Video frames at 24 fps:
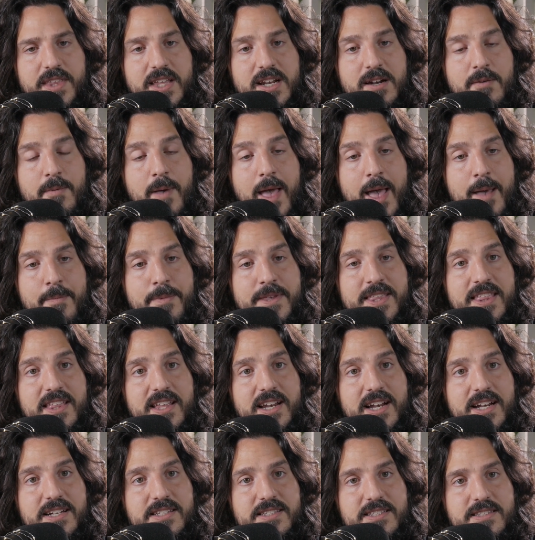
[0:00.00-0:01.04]
And I'm happy
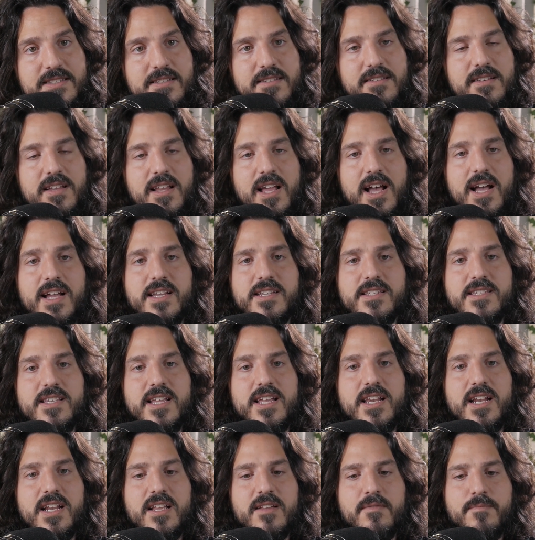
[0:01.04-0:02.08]
that I
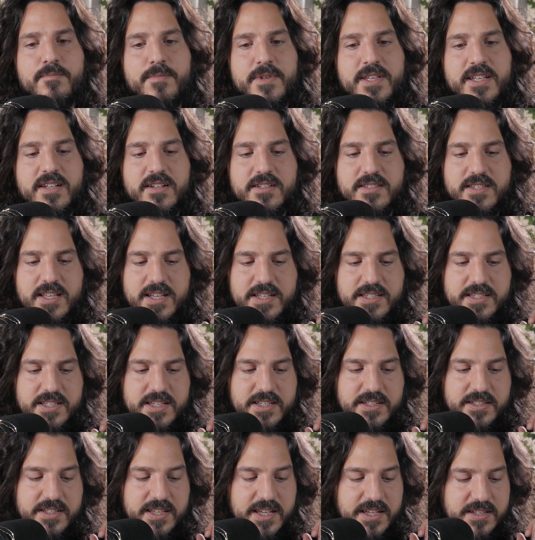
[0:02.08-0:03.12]
did it because I
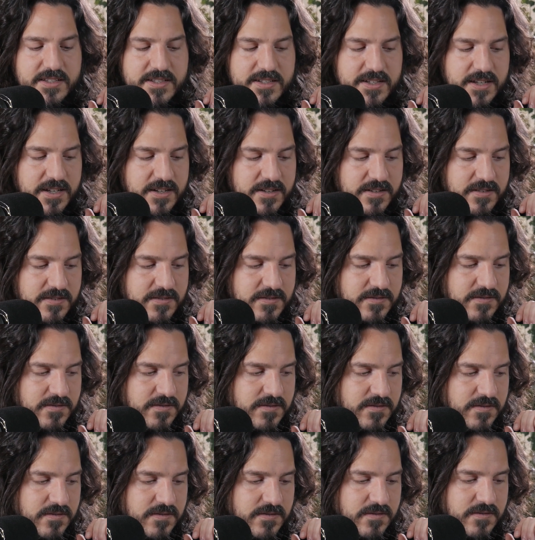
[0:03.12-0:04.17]
did get to
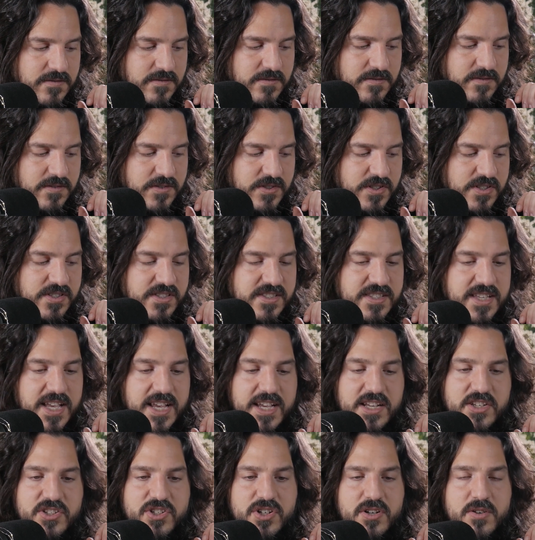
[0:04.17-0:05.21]
just
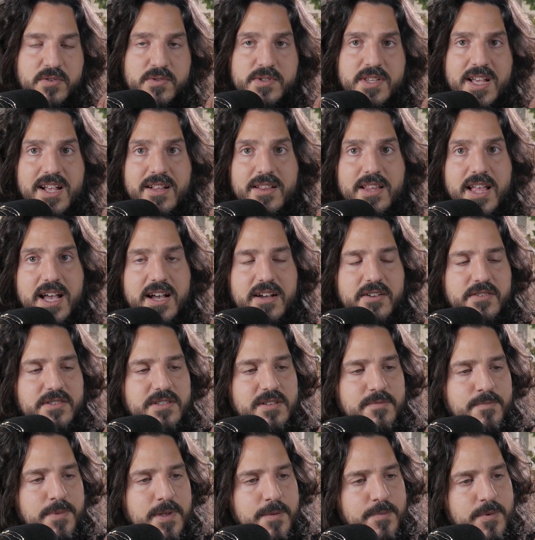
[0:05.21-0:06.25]
say jokes out loud
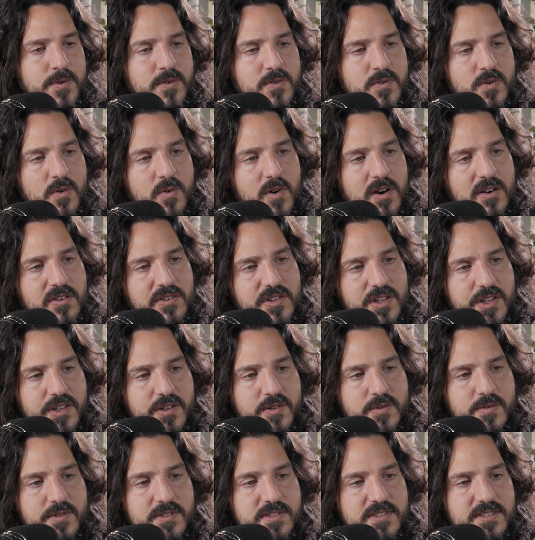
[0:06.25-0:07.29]
to people who aren't
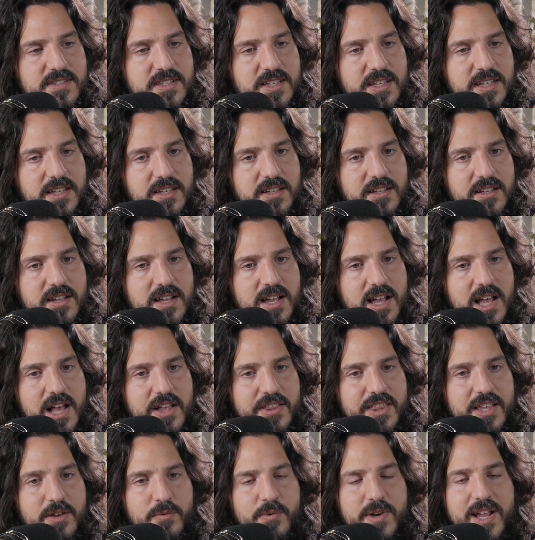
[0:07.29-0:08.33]
you and see
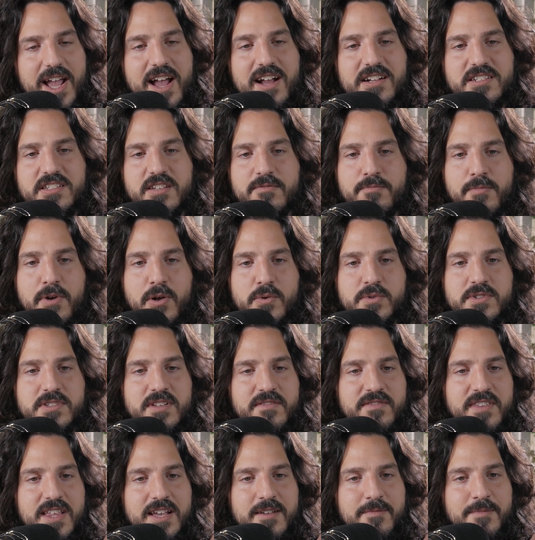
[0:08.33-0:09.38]
how they react to most
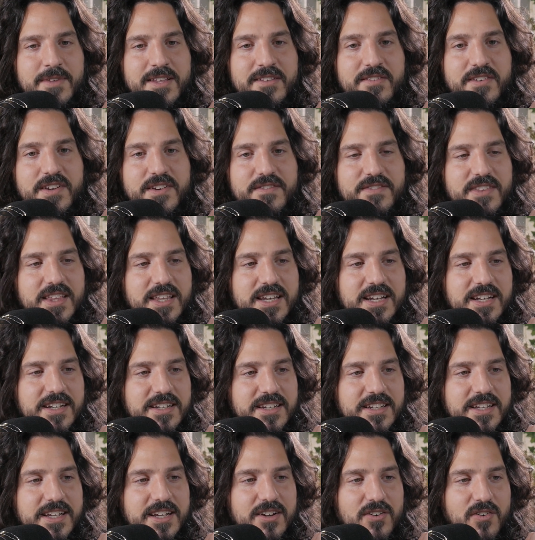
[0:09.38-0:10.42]
of them, even if they
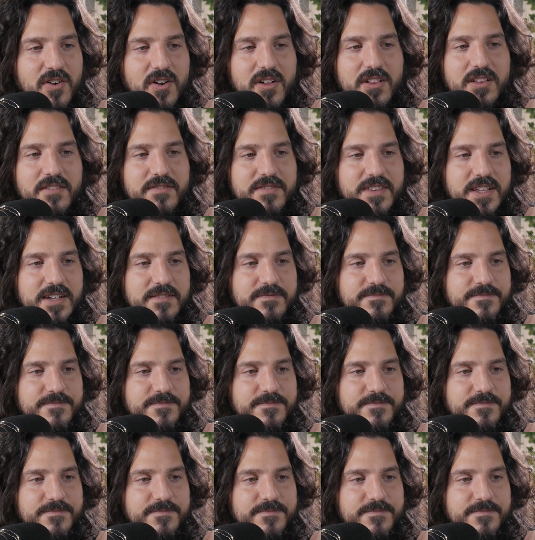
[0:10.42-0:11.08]
didn't hear all of them.